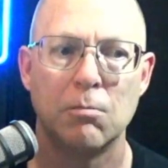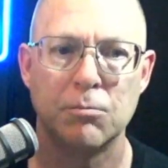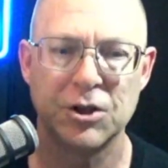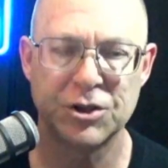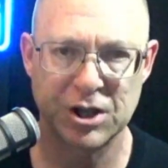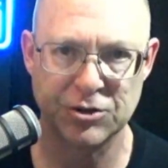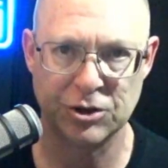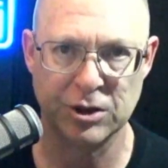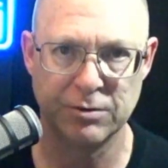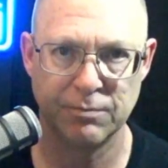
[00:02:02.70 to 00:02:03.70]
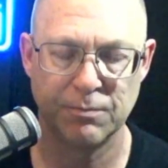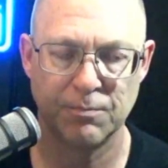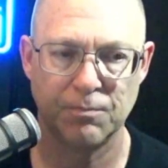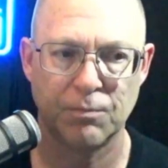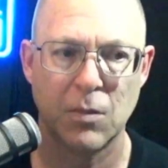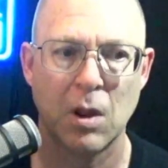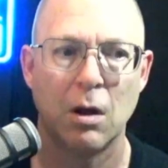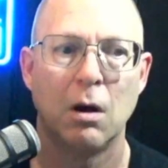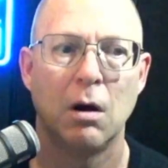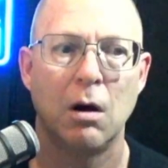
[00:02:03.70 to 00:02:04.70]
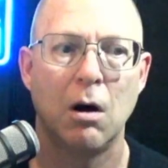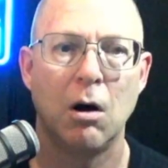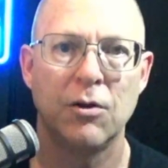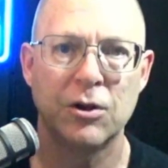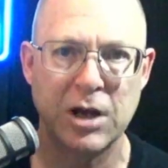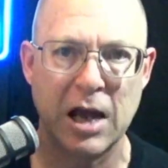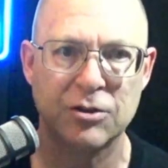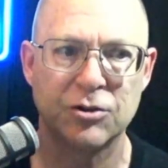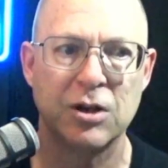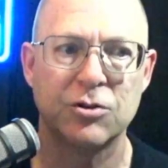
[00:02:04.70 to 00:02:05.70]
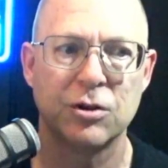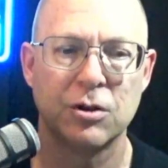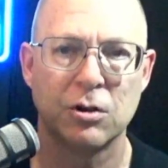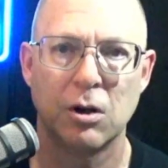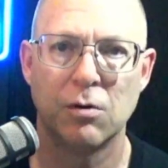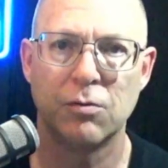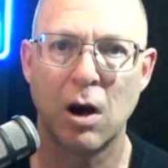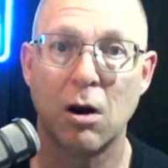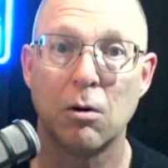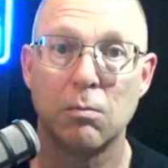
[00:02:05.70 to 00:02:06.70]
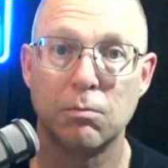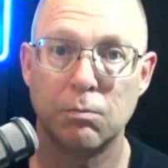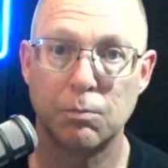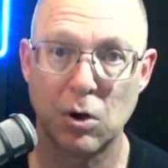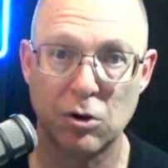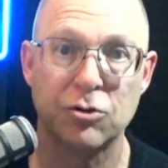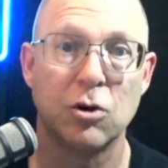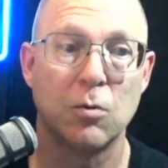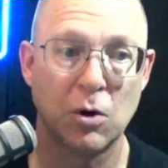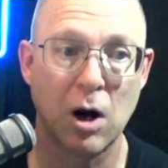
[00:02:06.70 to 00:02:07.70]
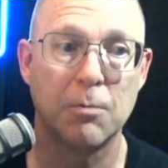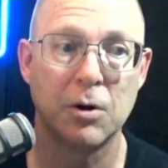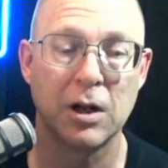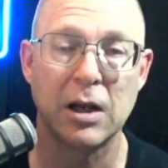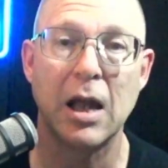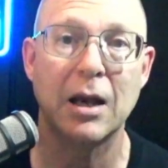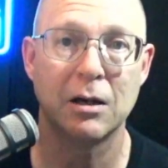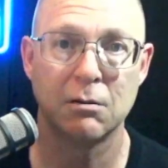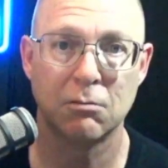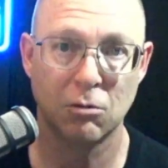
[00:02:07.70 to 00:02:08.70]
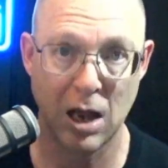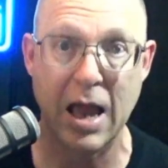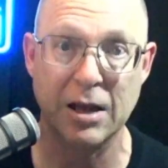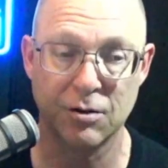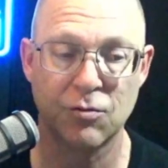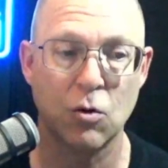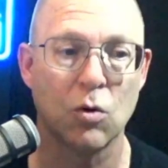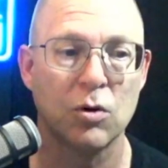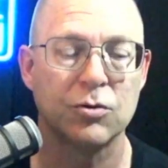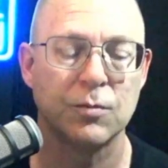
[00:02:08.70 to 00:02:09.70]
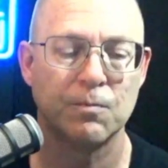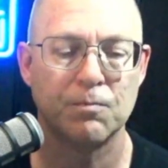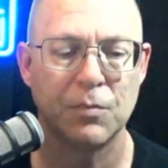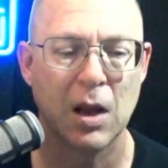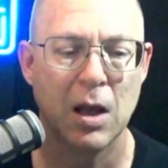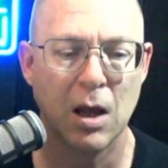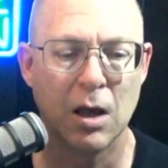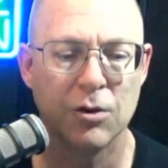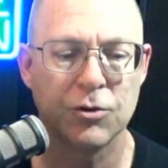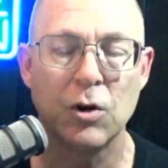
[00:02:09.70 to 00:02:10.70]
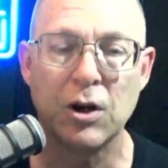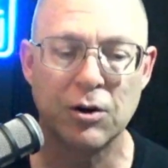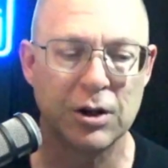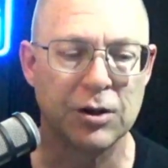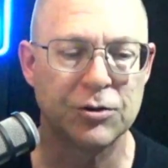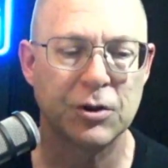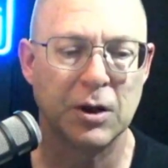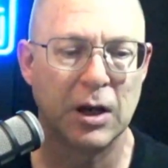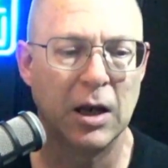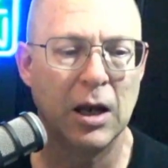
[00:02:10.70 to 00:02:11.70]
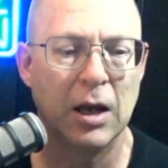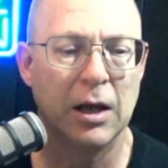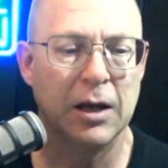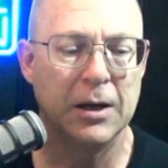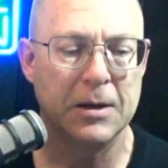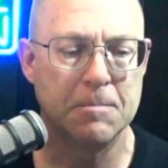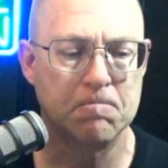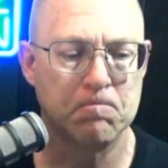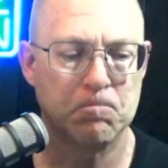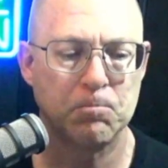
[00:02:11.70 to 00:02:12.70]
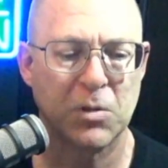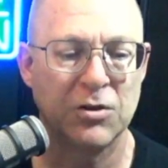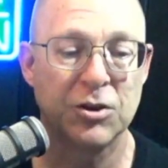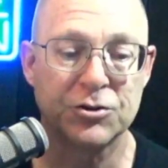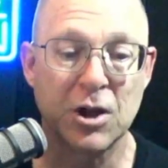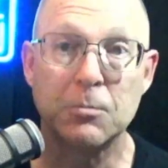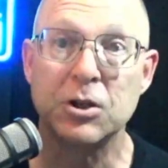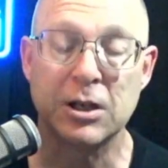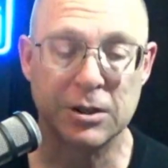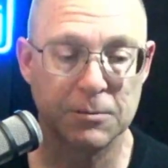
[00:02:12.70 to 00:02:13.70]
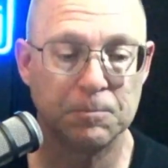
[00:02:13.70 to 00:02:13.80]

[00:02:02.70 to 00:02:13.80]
petition on the taxation of our personal property and land, of course. So here it is. The subject,